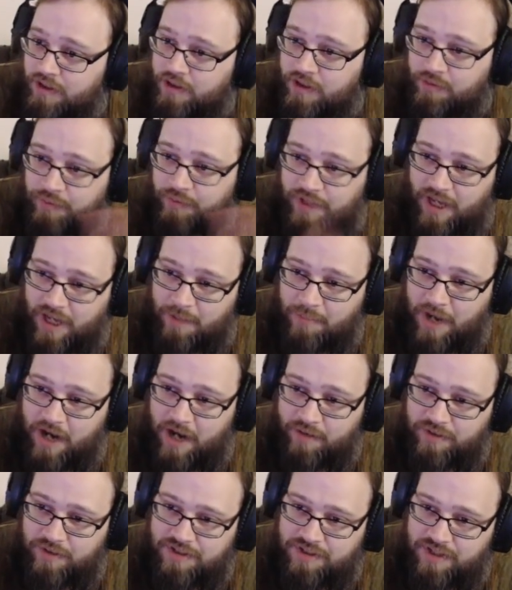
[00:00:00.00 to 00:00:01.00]
we got
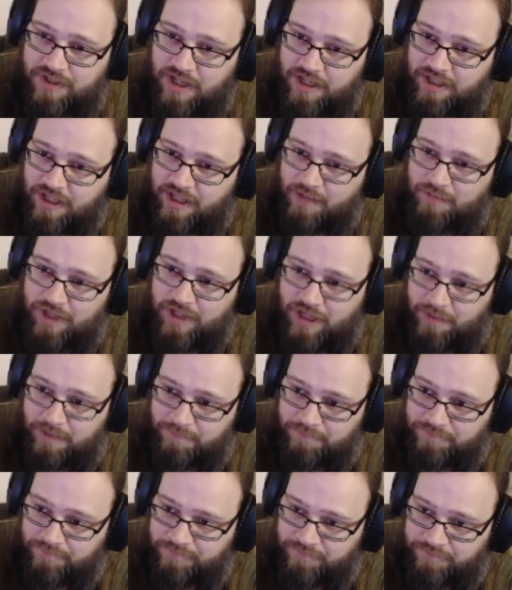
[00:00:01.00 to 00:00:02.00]
Pirates Day coming up.
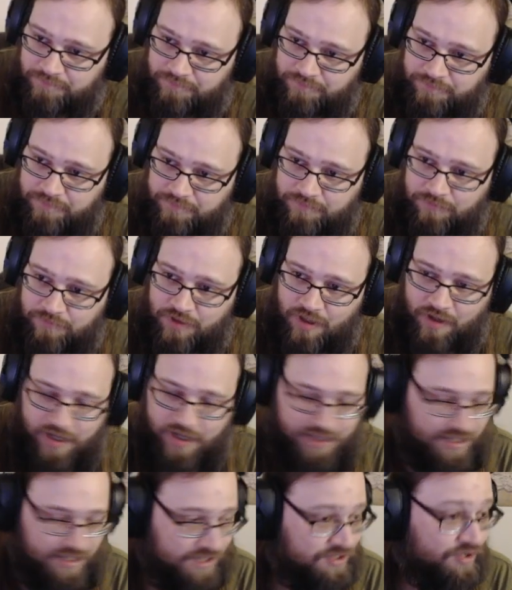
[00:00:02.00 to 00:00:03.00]

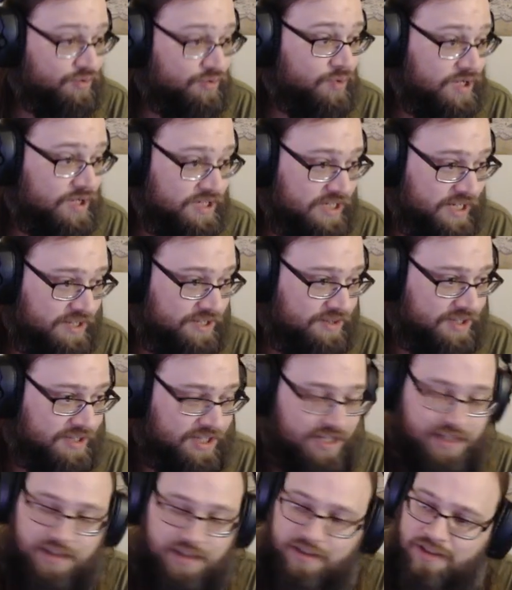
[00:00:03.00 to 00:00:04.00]
Alright, that's a one-day
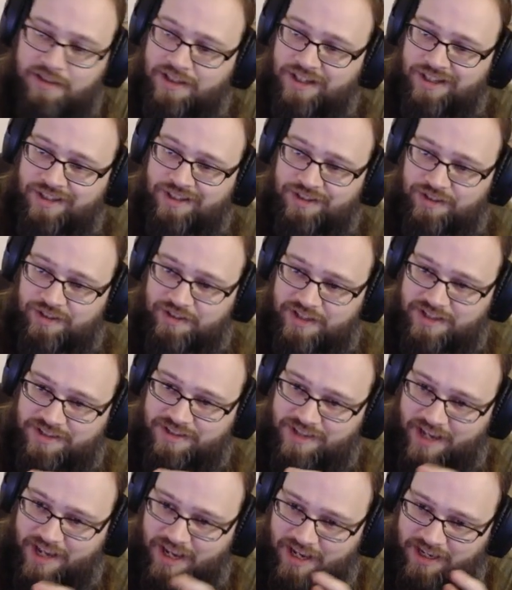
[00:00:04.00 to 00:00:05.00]
thing. There
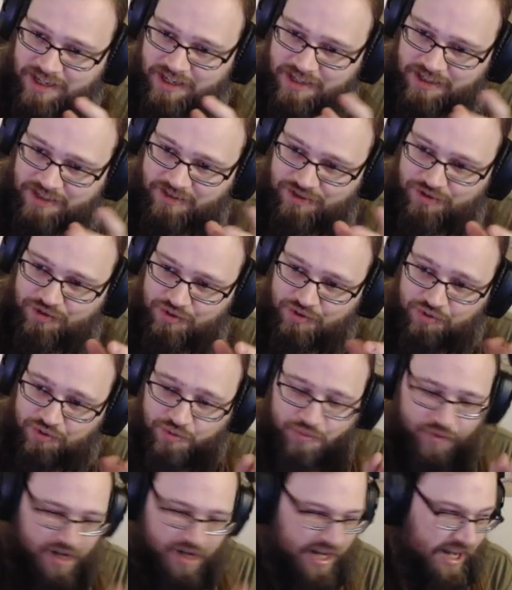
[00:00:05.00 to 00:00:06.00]
is a
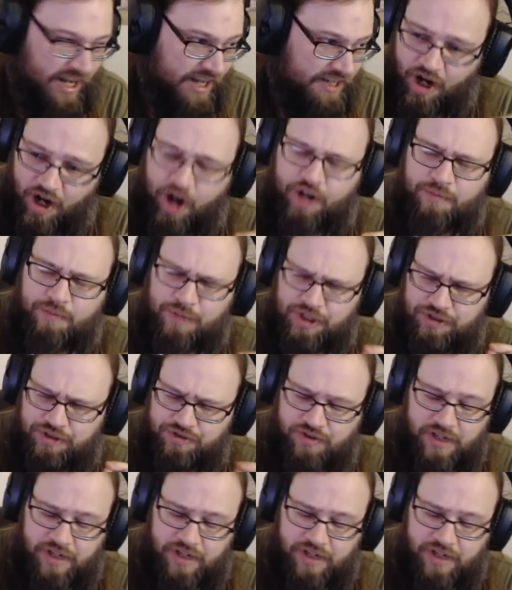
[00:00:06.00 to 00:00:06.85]
Drake armor.